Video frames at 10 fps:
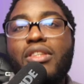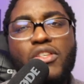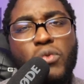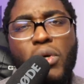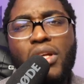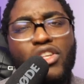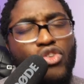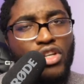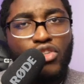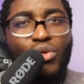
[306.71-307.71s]
This one,
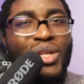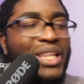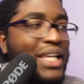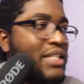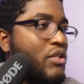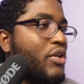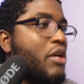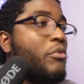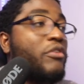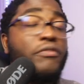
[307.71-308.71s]
you can do it later,
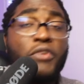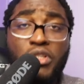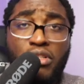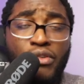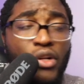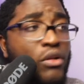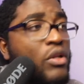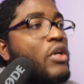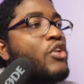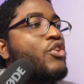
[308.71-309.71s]
okay? But first of all,
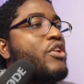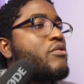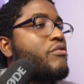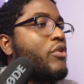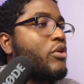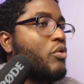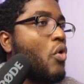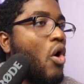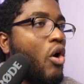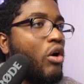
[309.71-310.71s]
you need to
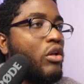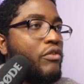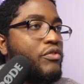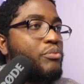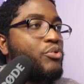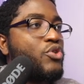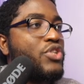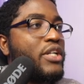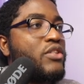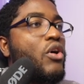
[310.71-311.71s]
follow all of the
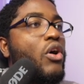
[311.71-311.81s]
projects